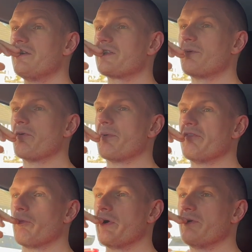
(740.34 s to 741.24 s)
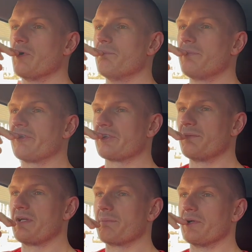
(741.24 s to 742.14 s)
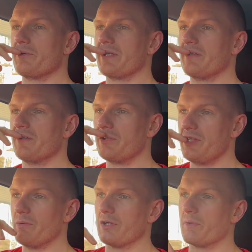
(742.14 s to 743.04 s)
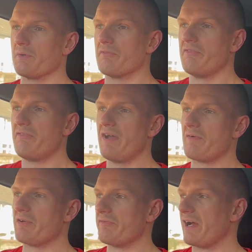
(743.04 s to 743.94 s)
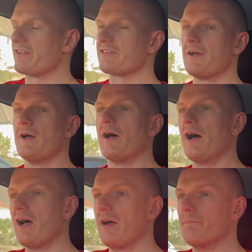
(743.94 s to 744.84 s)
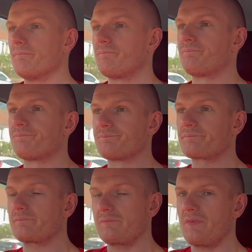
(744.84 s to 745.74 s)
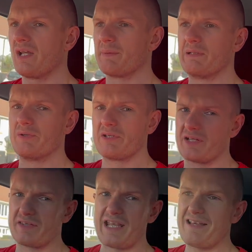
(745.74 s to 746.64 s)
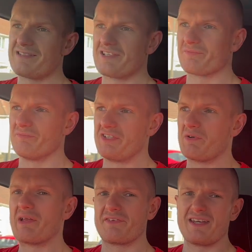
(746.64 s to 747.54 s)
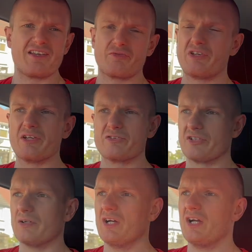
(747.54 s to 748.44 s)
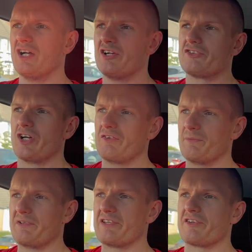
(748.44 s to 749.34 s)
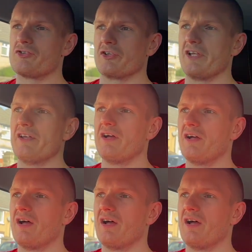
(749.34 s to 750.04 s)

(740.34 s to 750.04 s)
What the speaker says: It's going to be a bit of a weird one because I'm going to be uploading. You are going very fast. I'm going to be uploading like yesterday's video and today's video. So sorry, a little bit disconjointed,